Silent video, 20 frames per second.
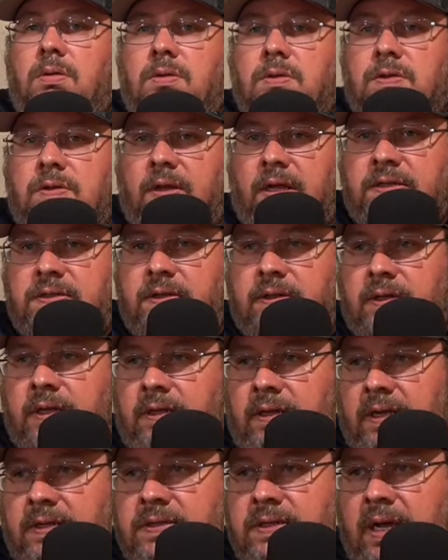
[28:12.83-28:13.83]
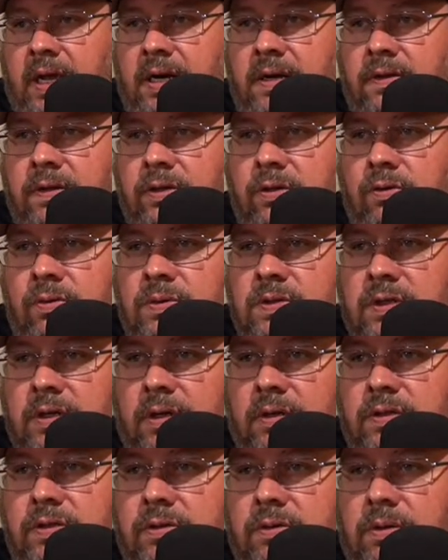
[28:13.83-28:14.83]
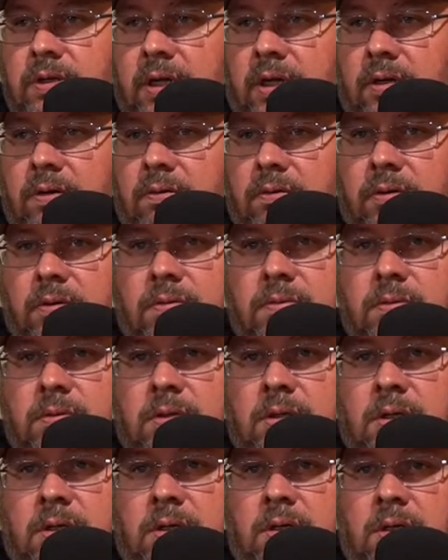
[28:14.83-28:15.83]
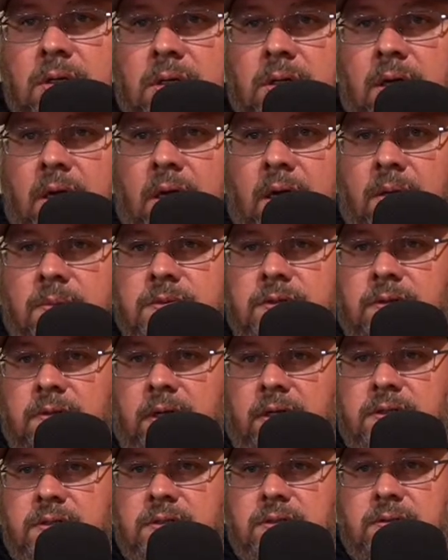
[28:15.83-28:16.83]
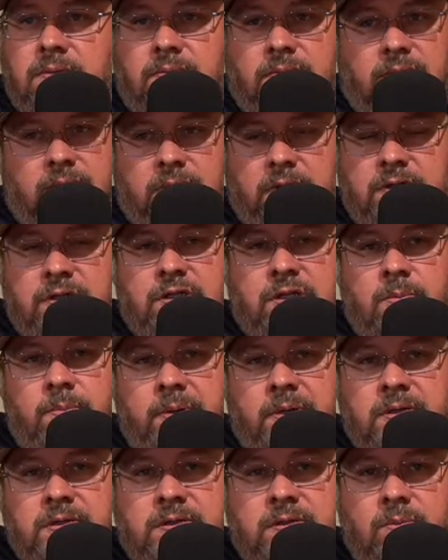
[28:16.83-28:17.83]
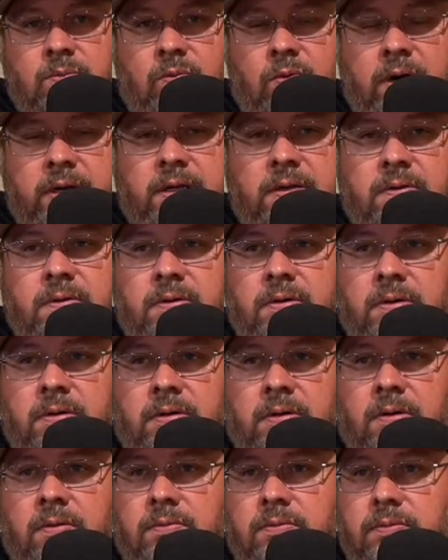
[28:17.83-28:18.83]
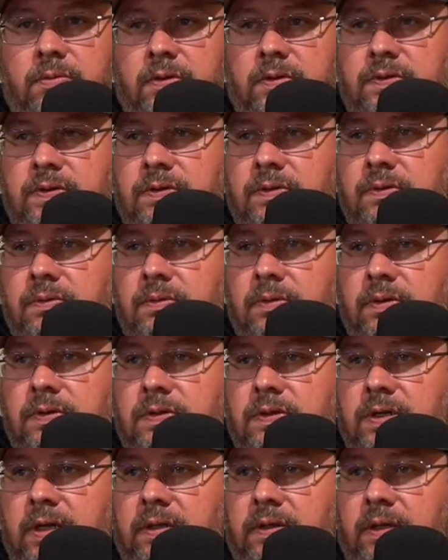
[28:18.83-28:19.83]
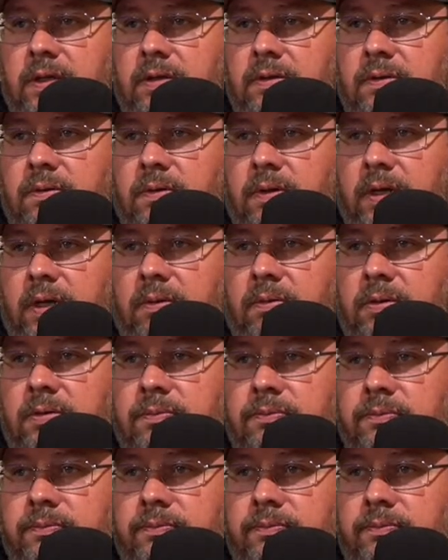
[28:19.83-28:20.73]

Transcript: So that's kind of the news there, 2K crew. So let's jump into some regular. No, let's not do that one.